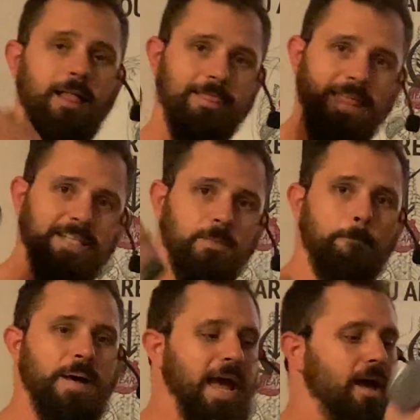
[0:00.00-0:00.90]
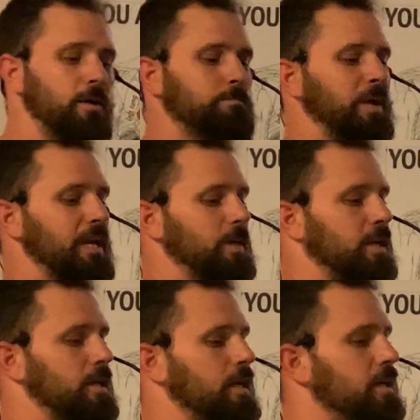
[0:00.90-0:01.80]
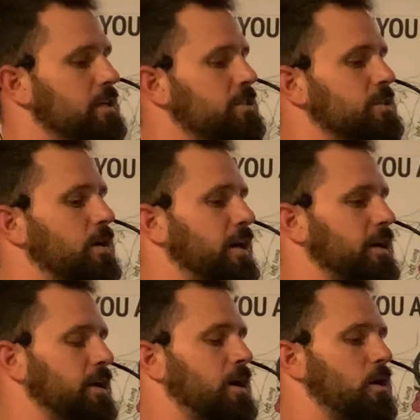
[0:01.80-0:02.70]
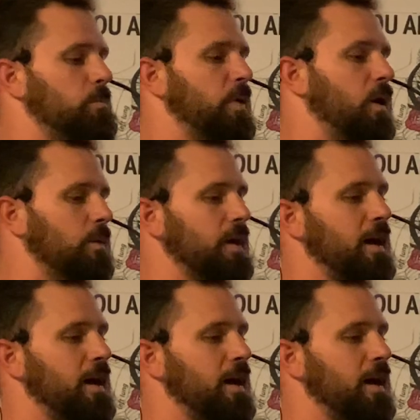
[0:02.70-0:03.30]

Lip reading: That's a pound, baby. So I'm going to go palm